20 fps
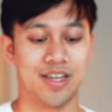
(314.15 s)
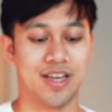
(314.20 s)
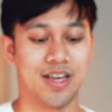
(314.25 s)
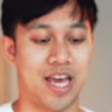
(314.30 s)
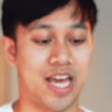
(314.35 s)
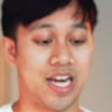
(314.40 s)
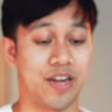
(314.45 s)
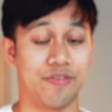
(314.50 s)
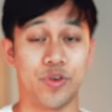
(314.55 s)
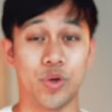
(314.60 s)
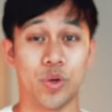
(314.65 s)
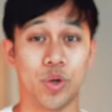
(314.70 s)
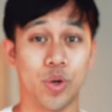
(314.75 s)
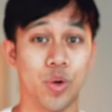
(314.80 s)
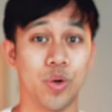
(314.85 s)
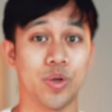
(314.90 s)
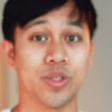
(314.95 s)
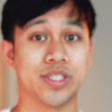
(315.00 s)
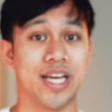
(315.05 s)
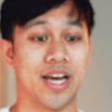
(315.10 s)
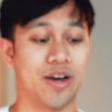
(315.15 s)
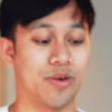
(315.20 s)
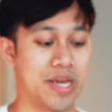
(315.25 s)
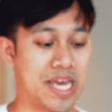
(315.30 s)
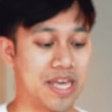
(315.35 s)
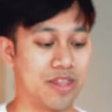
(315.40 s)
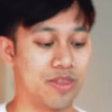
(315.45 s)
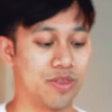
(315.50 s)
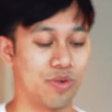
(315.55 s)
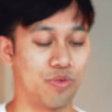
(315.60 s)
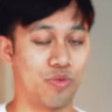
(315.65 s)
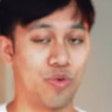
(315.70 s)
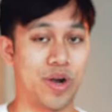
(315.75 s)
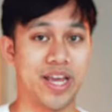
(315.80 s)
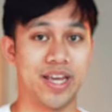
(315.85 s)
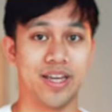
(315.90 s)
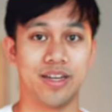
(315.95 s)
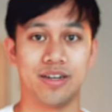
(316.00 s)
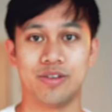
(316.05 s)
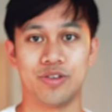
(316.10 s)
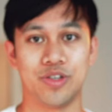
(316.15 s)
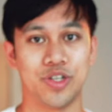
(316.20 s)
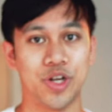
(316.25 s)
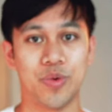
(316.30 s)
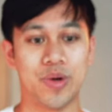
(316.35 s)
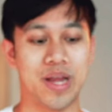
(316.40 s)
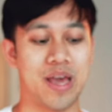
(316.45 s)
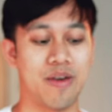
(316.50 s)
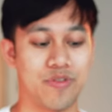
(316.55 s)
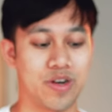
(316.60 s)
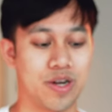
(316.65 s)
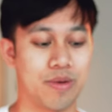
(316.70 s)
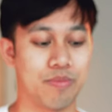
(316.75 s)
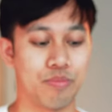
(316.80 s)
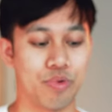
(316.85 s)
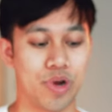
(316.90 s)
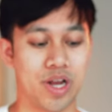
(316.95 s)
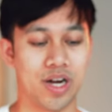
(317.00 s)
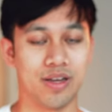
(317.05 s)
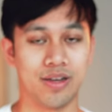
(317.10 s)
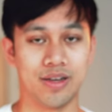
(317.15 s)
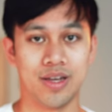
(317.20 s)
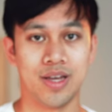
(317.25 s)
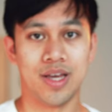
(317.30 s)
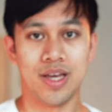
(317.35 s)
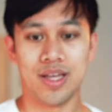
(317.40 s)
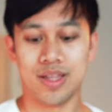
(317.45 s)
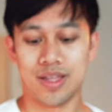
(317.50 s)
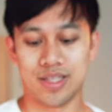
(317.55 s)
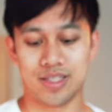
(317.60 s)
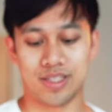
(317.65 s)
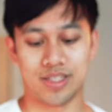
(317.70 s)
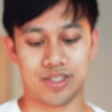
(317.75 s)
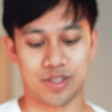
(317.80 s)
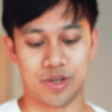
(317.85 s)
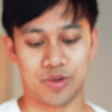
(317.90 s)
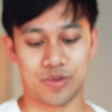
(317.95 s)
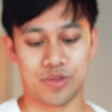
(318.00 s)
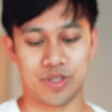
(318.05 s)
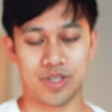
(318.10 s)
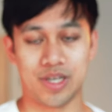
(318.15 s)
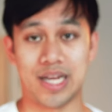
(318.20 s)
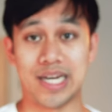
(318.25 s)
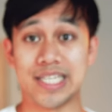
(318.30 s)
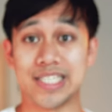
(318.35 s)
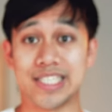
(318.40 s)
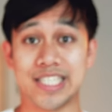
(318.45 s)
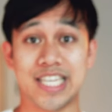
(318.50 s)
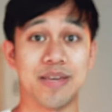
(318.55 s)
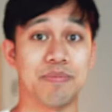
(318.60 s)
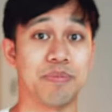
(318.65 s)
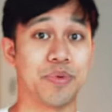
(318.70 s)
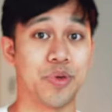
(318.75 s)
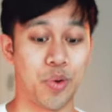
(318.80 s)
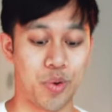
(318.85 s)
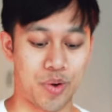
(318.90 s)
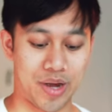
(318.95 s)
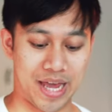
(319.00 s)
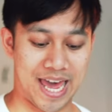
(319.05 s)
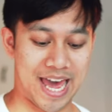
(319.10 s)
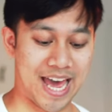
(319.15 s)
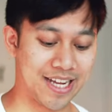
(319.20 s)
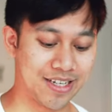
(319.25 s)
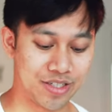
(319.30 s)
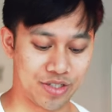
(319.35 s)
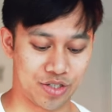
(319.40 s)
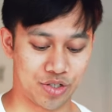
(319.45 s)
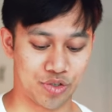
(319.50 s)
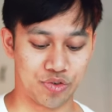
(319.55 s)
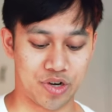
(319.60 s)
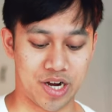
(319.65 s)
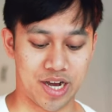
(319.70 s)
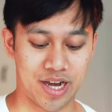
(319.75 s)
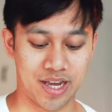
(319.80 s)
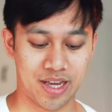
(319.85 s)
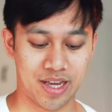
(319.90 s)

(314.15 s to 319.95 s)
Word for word: And if you're caught out in the rain, you don't have an umbrella, this is going to at least keep your head dry.